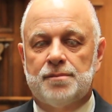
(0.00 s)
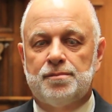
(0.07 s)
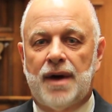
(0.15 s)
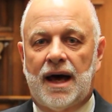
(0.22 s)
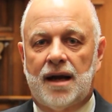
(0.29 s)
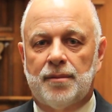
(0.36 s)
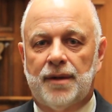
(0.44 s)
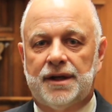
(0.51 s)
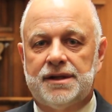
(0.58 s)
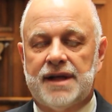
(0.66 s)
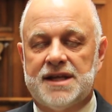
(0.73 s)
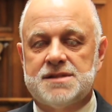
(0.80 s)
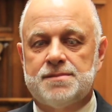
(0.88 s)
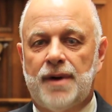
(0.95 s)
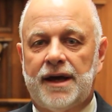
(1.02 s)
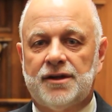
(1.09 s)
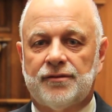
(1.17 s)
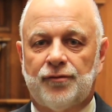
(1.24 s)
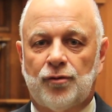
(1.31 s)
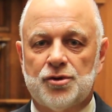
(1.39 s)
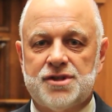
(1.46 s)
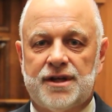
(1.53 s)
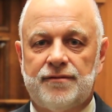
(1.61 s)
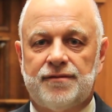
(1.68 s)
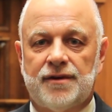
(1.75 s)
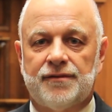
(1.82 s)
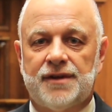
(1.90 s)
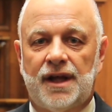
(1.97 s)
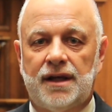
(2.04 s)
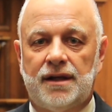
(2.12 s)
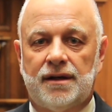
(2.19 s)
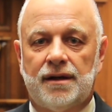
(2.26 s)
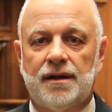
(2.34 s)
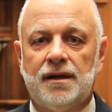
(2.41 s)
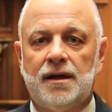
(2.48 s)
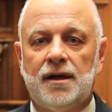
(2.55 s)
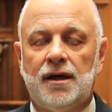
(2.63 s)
in Parliament dates back to 1415,